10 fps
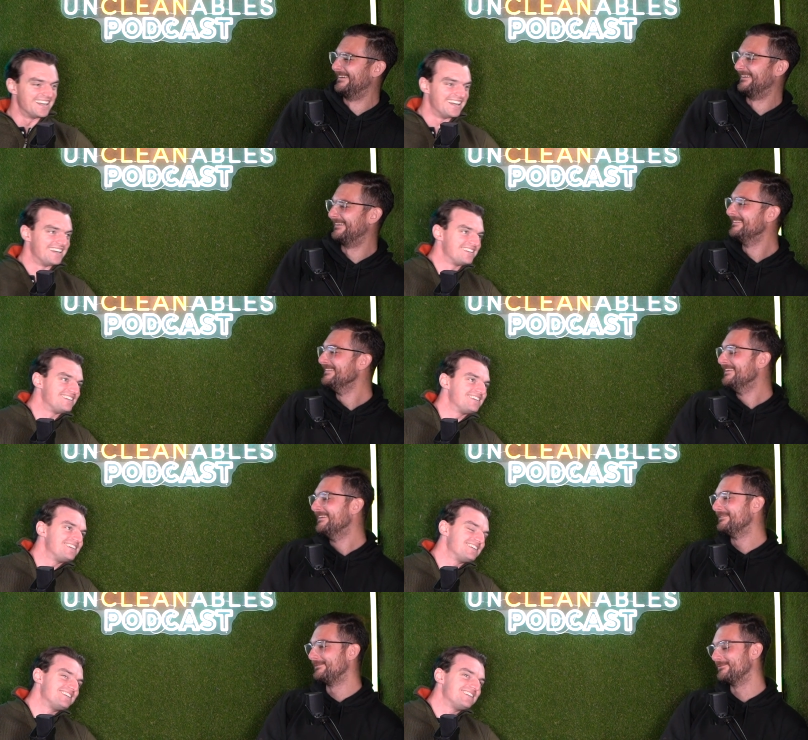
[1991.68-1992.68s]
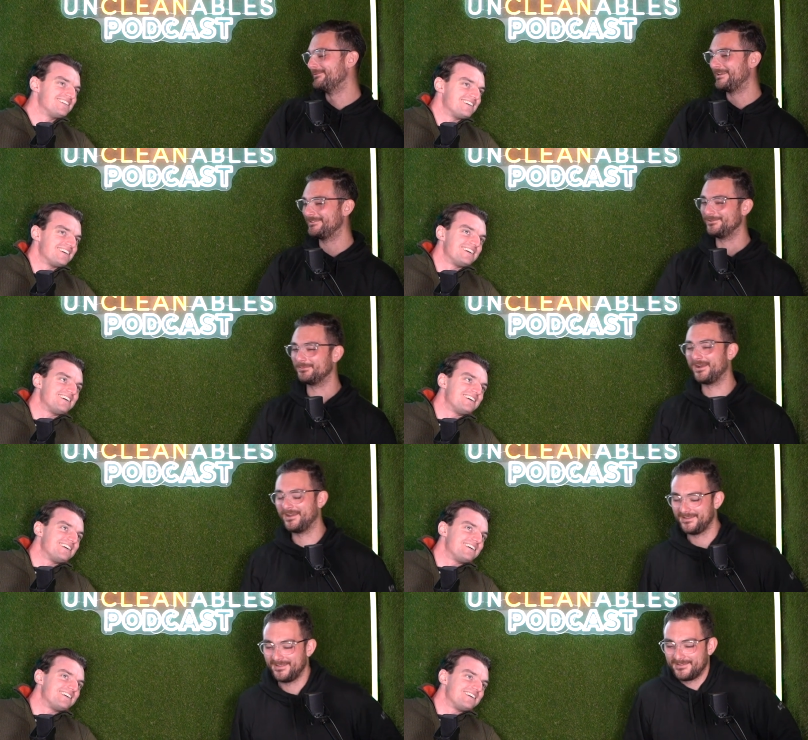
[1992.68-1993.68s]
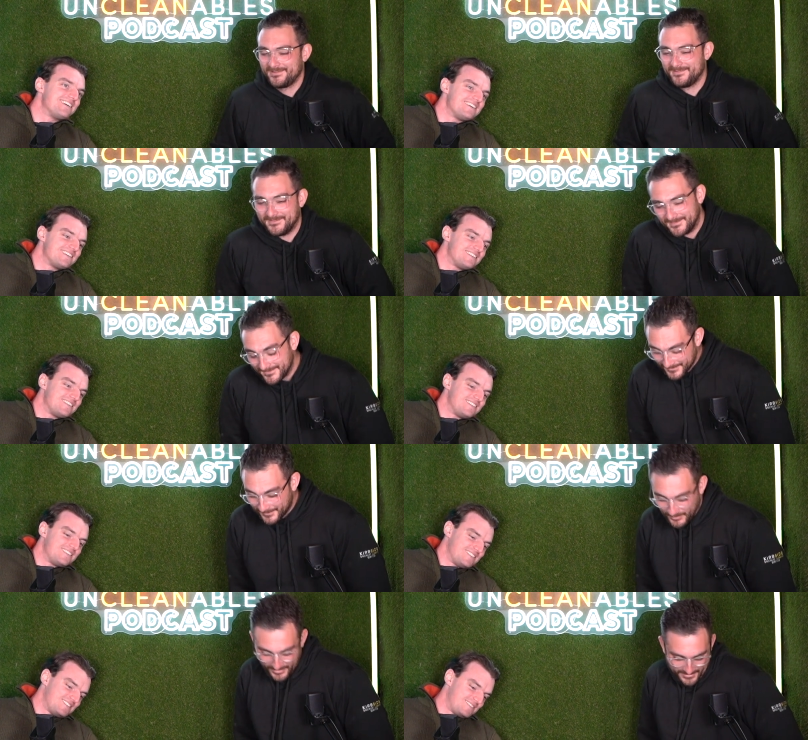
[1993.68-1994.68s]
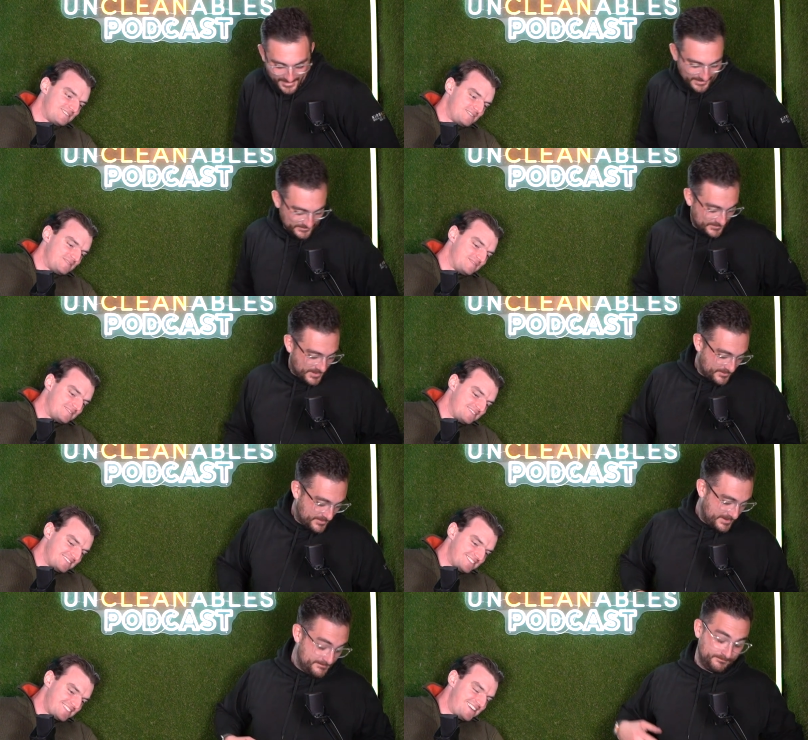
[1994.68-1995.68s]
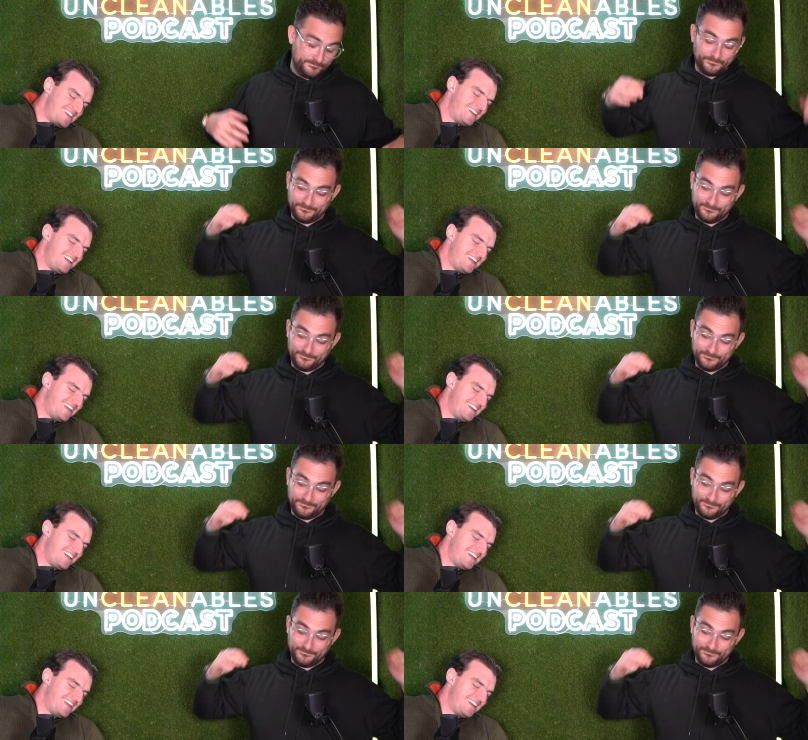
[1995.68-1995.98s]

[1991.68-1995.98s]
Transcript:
Speaker 1: yeah, you've already had your bad egg. But yeah, so um,